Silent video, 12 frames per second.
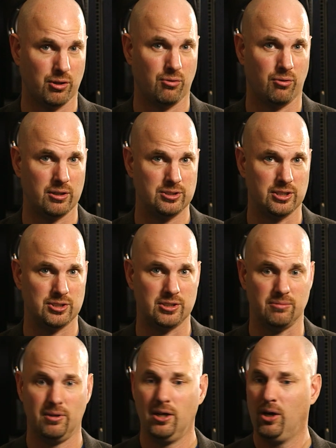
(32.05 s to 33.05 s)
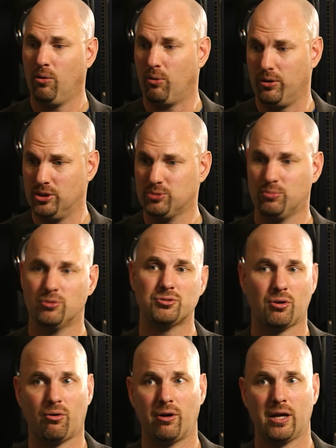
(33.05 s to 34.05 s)
record system where this one was
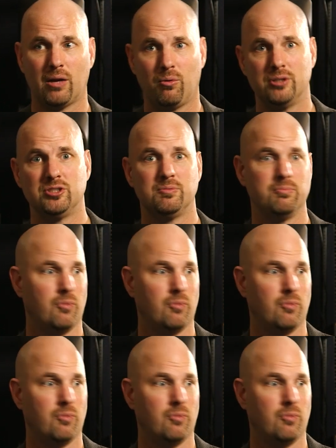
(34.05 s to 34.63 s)
recording it one,